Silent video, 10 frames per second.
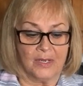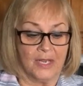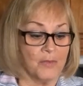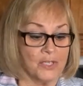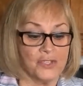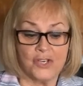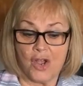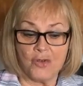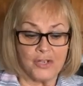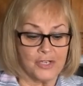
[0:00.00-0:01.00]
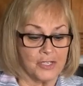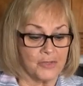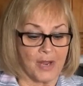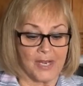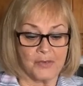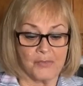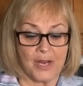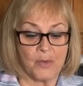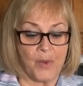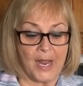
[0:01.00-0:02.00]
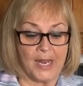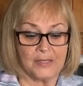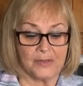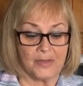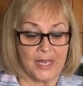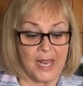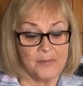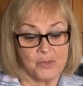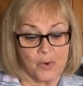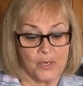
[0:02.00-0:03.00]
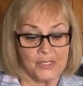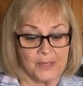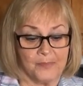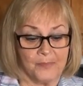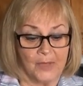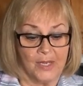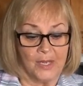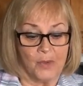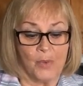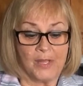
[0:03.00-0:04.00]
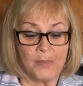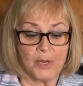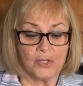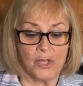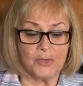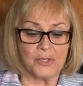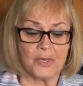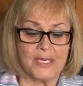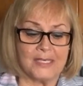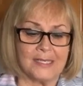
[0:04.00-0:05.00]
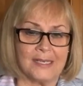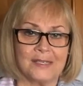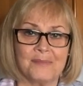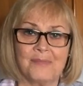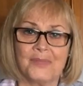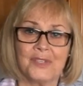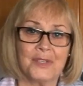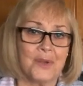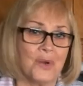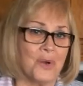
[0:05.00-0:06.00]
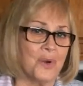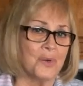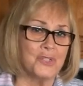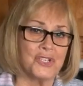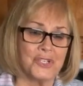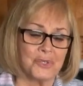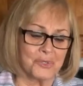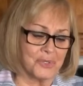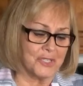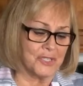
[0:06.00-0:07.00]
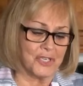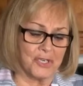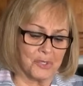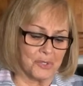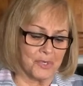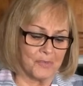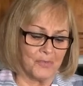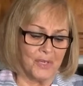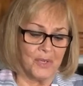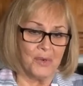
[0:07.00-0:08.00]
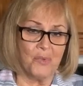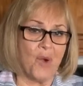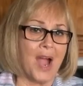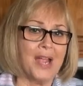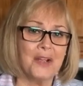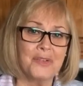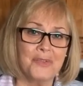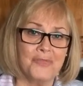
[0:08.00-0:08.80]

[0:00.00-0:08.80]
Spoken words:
It was no good trying to run away, so they came towards him. When they were closer, he said, "Oh, children, children, why are you